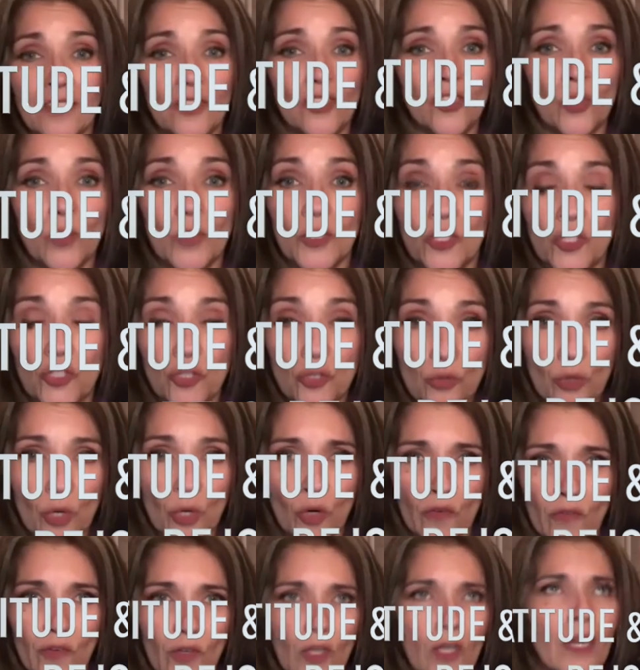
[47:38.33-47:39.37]
do a do
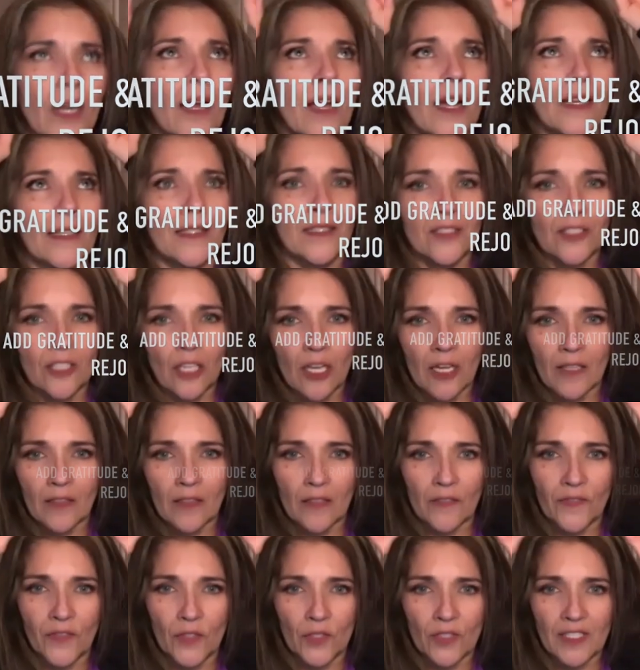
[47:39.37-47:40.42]
over. I saw it
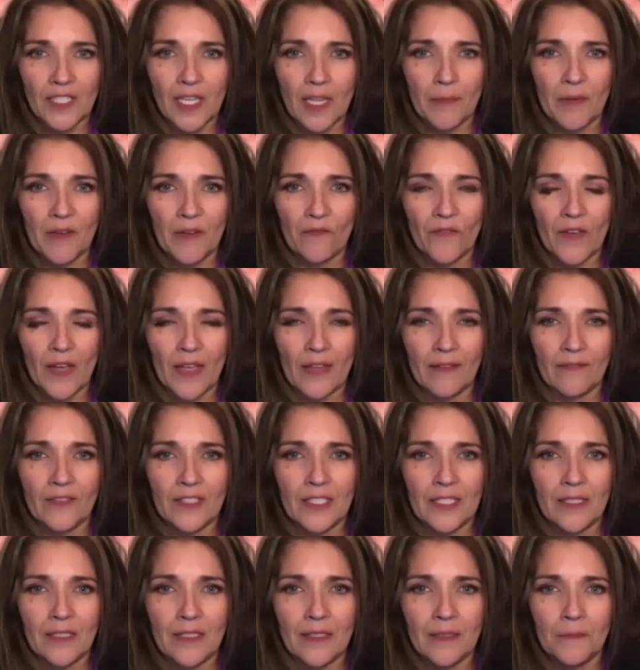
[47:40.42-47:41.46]
the first time in
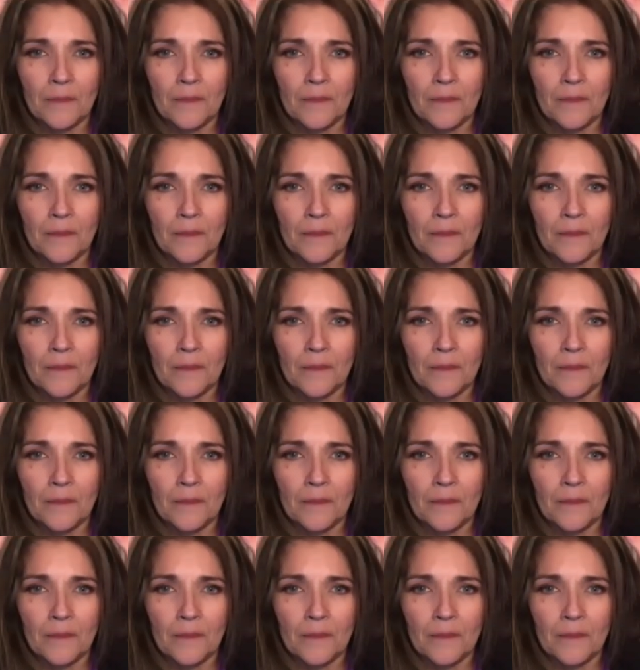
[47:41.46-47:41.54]
5D.